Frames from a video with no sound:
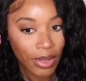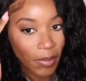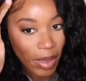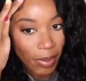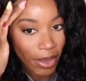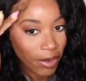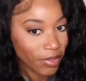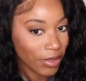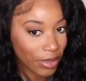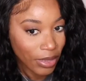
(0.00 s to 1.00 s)
The baby
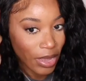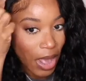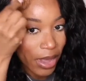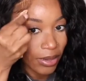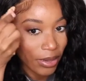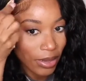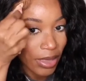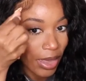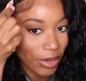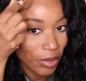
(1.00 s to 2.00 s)
hairs look good. I
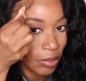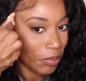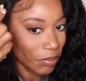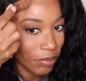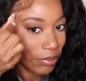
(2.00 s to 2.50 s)
did kind of